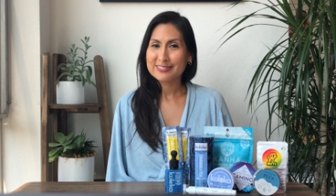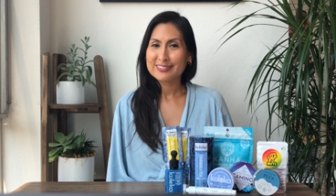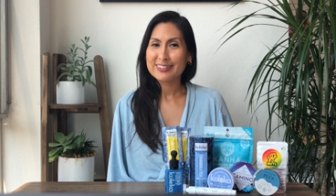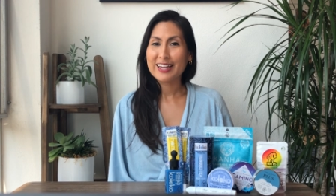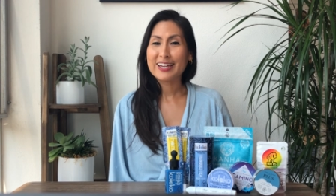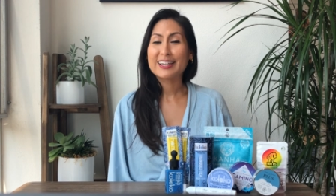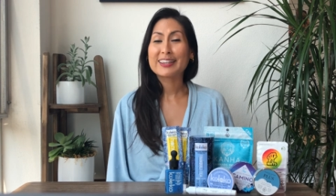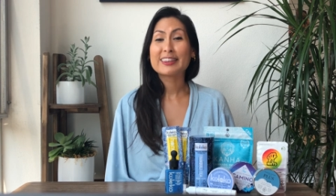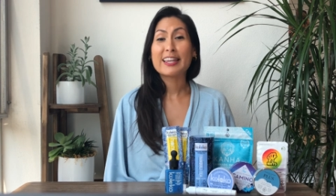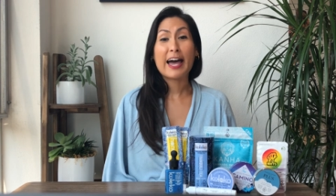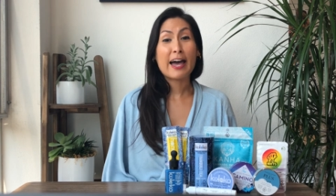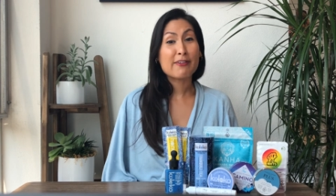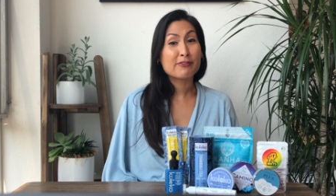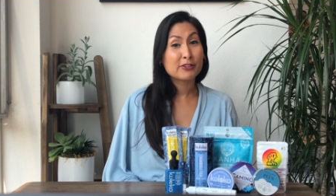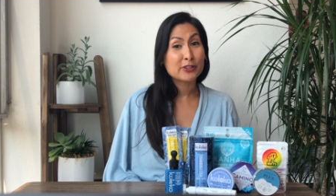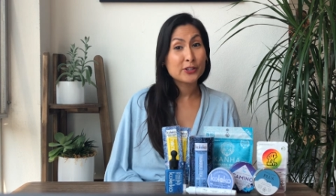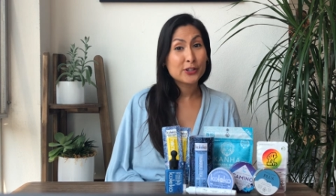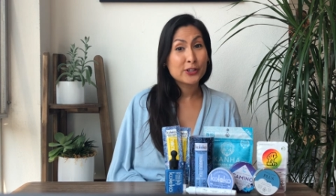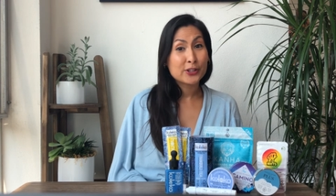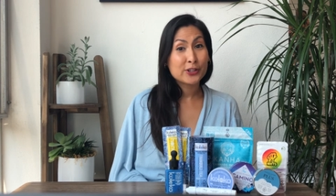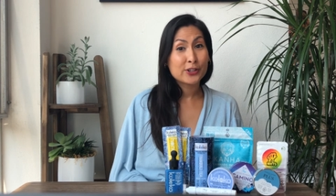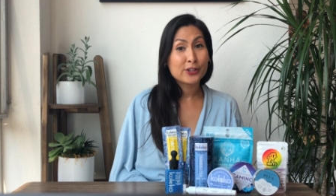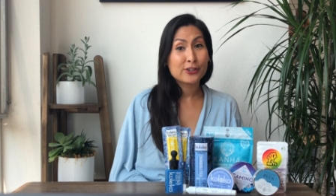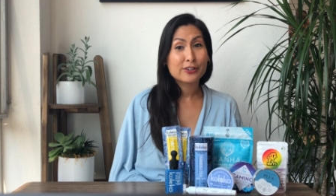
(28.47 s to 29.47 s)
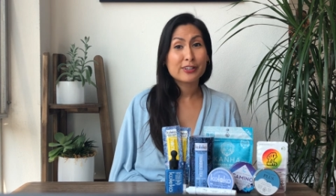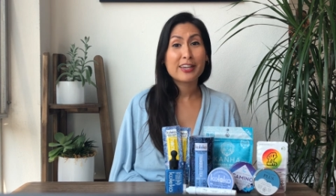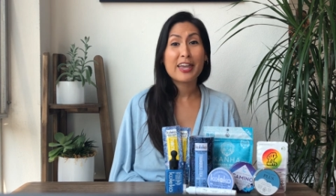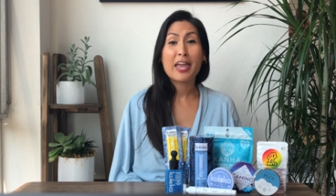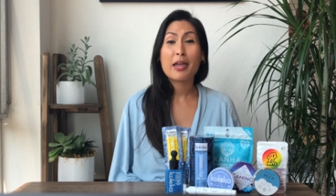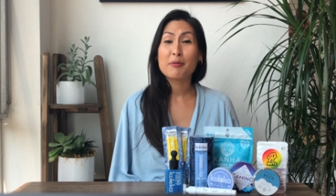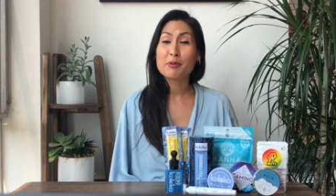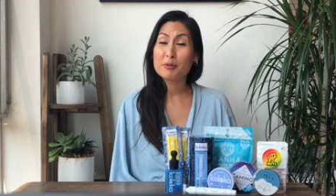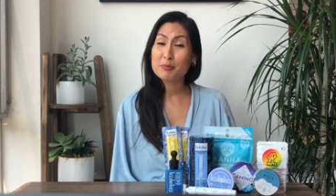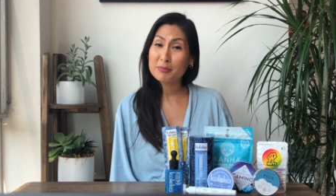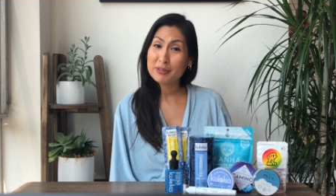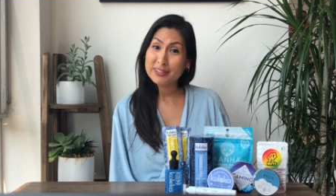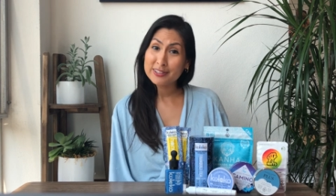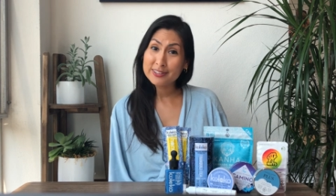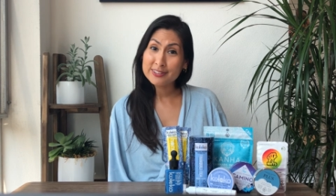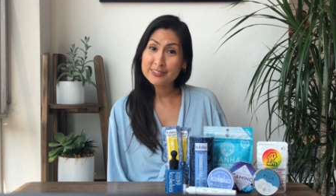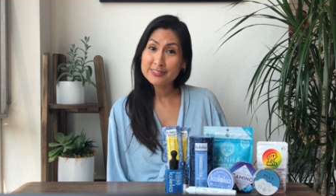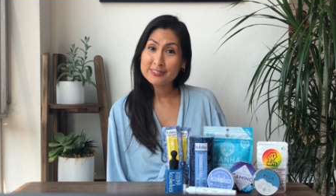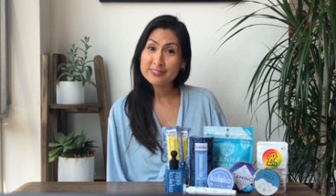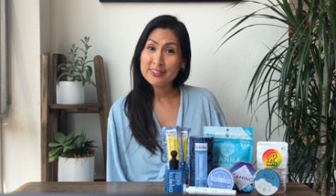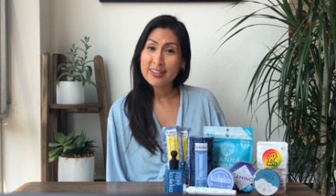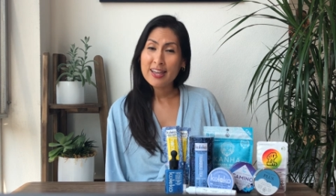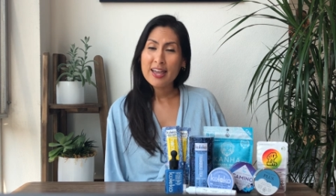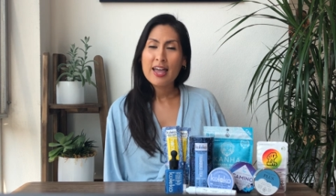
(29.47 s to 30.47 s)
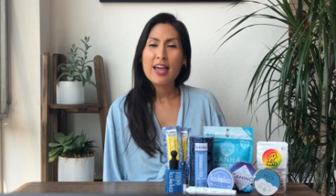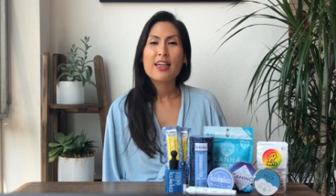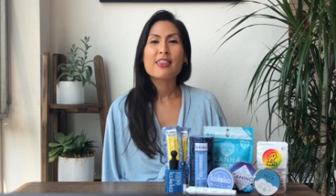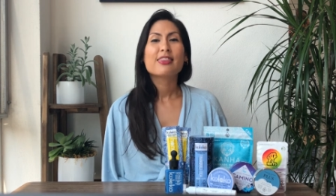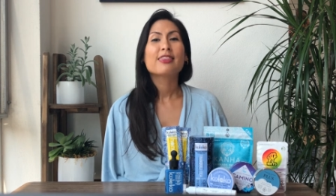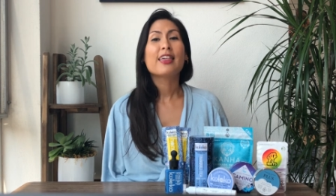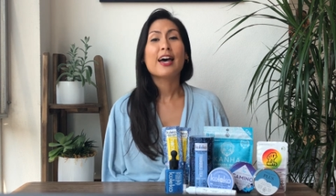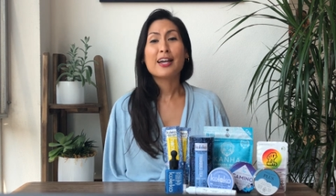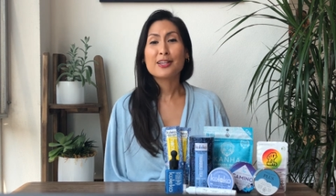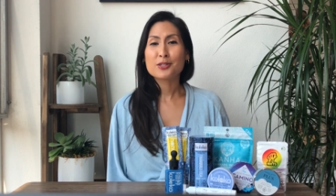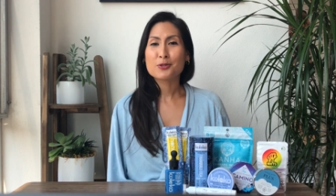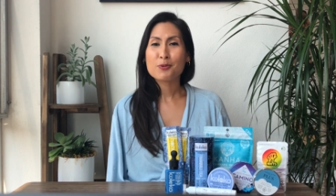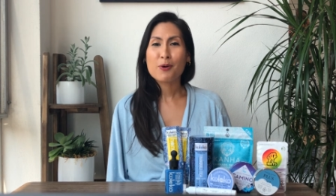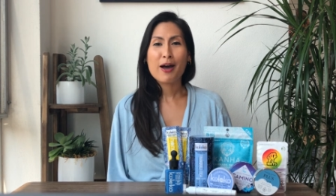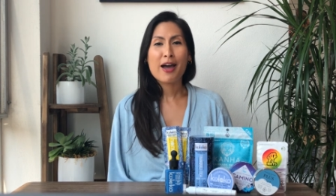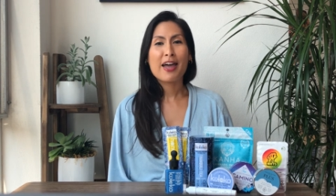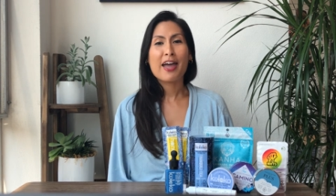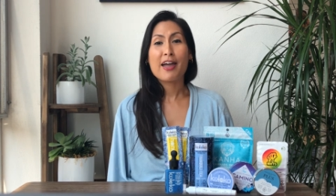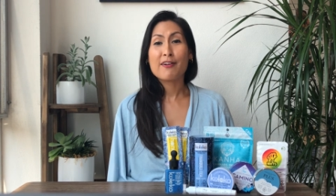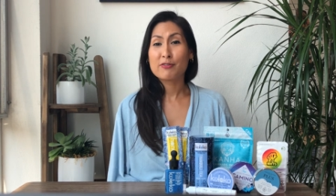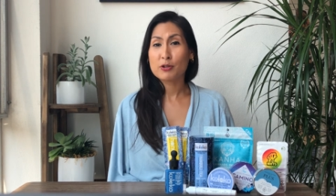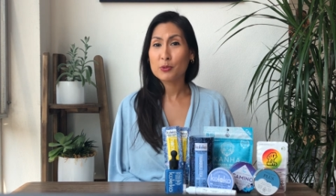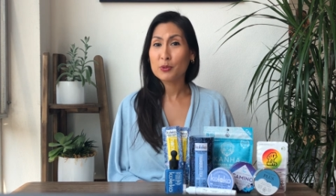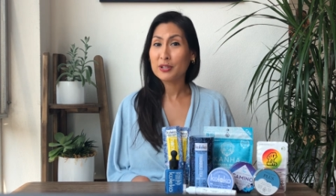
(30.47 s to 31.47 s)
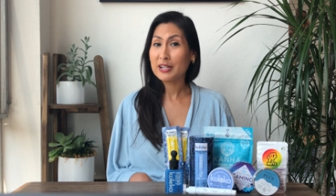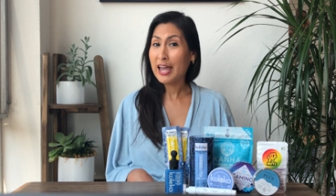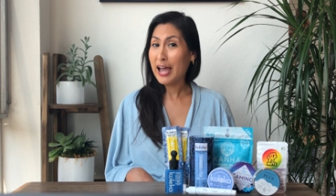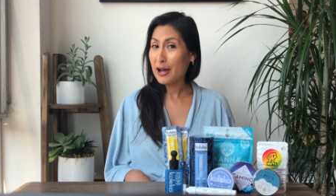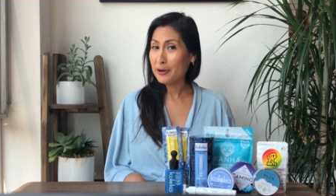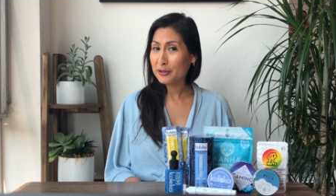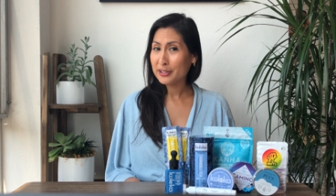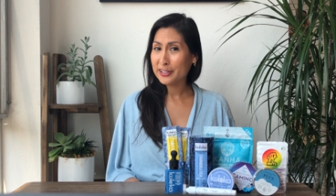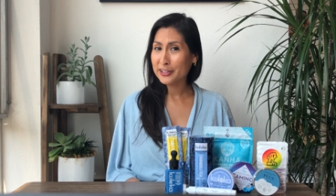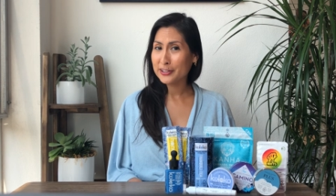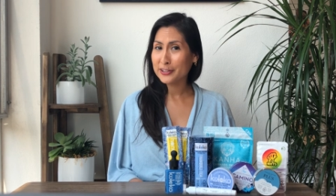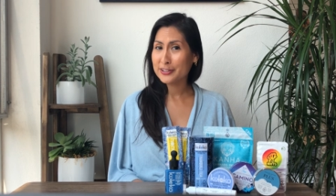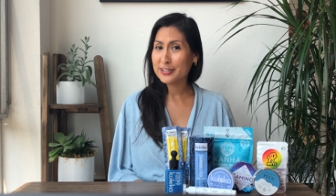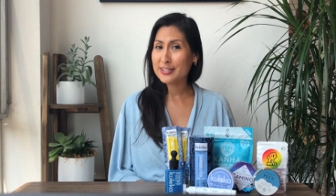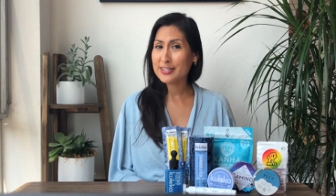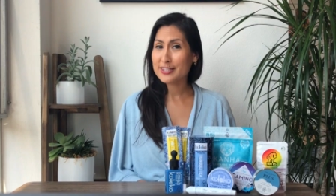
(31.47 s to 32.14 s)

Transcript: Like lavender, chamomile. That's why everyone out here